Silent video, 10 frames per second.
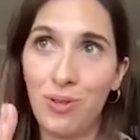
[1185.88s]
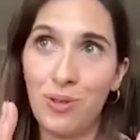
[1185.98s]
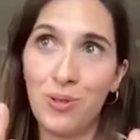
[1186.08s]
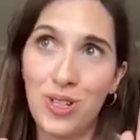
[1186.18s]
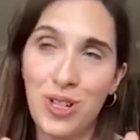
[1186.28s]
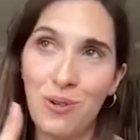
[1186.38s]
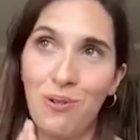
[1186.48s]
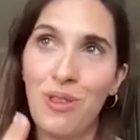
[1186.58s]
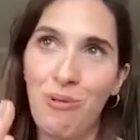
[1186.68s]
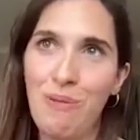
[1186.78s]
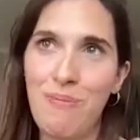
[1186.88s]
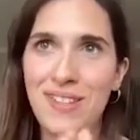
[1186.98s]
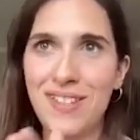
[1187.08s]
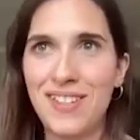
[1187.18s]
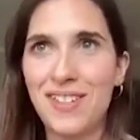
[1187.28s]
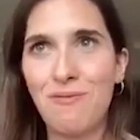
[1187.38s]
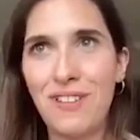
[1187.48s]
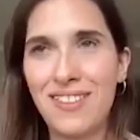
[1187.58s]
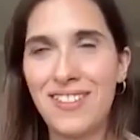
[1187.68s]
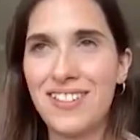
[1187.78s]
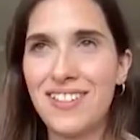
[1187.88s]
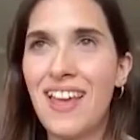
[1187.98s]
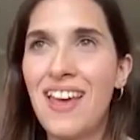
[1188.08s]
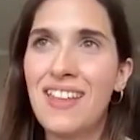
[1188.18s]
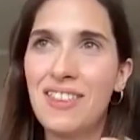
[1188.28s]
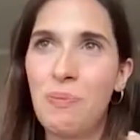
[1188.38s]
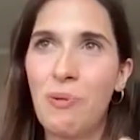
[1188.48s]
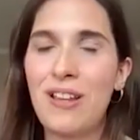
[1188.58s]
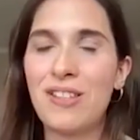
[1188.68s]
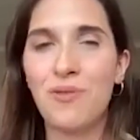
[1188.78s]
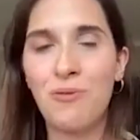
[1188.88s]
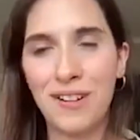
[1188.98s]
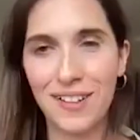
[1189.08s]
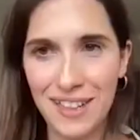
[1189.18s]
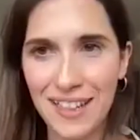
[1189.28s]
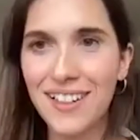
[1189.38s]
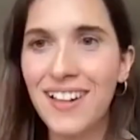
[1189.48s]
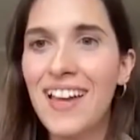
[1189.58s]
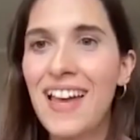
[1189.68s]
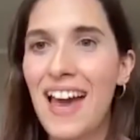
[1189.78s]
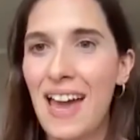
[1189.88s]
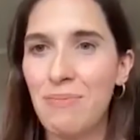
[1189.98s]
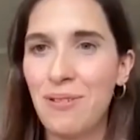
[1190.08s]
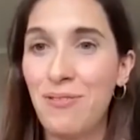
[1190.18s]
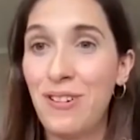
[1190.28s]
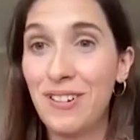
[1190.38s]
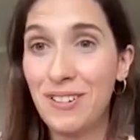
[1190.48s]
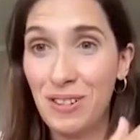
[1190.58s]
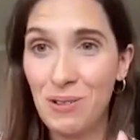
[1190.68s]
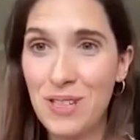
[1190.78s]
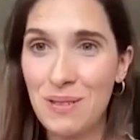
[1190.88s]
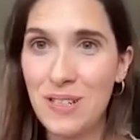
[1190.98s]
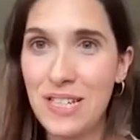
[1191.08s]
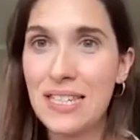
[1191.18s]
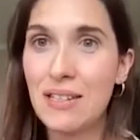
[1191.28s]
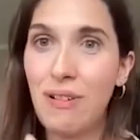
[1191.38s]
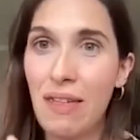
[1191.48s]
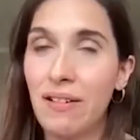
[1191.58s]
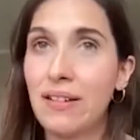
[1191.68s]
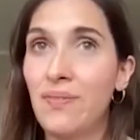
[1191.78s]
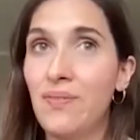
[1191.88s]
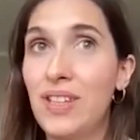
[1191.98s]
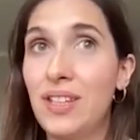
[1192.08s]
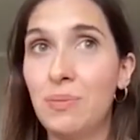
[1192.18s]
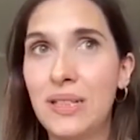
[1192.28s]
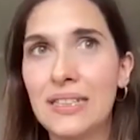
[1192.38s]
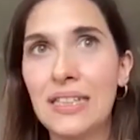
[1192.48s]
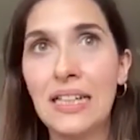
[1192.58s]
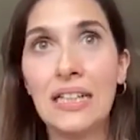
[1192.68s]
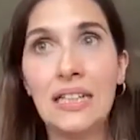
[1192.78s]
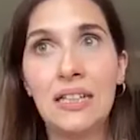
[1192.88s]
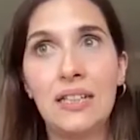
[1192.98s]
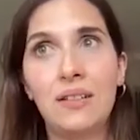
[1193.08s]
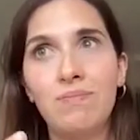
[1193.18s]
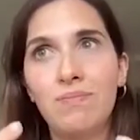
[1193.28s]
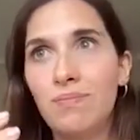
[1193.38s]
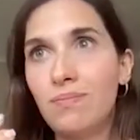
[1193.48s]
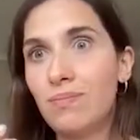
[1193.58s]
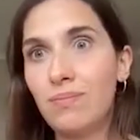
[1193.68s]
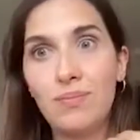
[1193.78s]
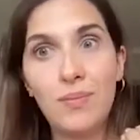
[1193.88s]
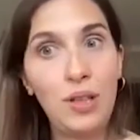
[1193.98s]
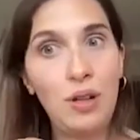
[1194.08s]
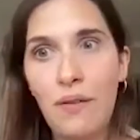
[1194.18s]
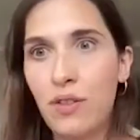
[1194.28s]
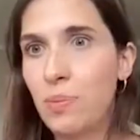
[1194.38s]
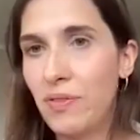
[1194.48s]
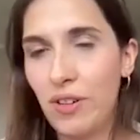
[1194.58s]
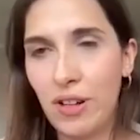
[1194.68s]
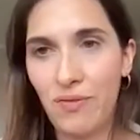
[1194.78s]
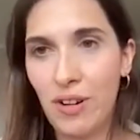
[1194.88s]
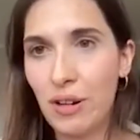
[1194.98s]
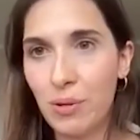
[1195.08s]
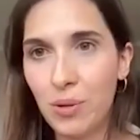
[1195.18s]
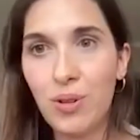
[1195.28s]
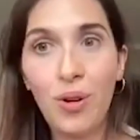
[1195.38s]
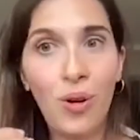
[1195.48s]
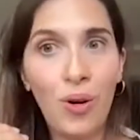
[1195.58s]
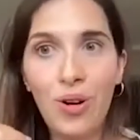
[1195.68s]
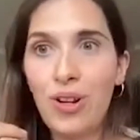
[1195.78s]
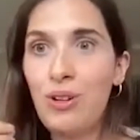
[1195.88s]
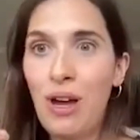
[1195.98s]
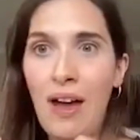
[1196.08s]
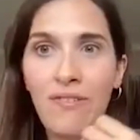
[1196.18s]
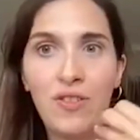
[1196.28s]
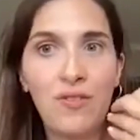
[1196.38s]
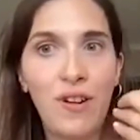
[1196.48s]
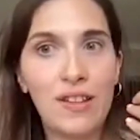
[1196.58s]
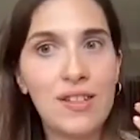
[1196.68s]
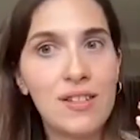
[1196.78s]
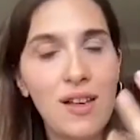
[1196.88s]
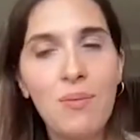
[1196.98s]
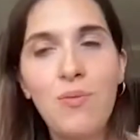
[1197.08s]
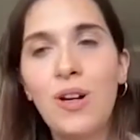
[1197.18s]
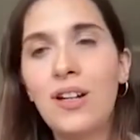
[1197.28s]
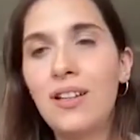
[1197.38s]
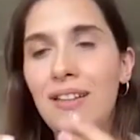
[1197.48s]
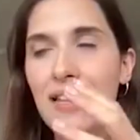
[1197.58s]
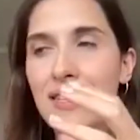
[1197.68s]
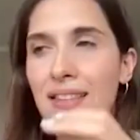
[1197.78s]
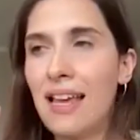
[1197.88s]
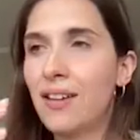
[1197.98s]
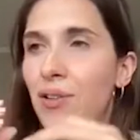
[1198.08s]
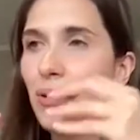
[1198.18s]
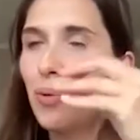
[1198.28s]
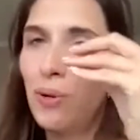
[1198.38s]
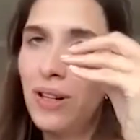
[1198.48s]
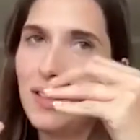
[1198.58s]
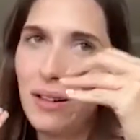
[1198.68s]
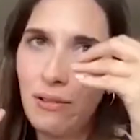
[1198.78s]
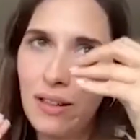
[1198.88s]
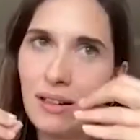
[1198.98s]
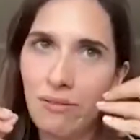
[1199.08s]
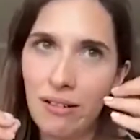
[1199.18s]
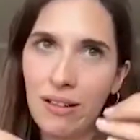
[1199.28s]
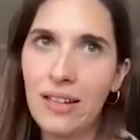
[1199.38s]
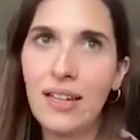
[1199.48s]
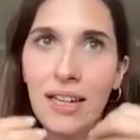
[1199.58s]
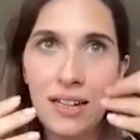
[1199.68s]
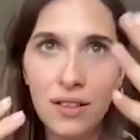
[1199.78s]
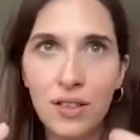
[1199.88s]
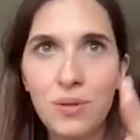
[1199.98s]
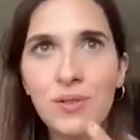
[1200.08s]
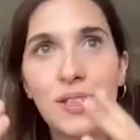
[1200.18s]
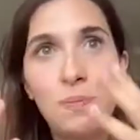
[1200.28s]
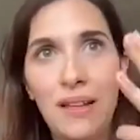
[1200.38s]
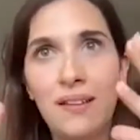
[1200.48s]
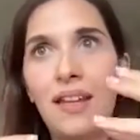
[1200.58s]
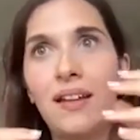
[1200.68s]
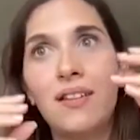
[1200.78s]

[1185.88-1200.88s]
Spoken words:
to show 3 messages with just the price of 1 click. I prefer those images rather than video, because you have to be very, very good, or you have to find someone that's like really, really, really into spending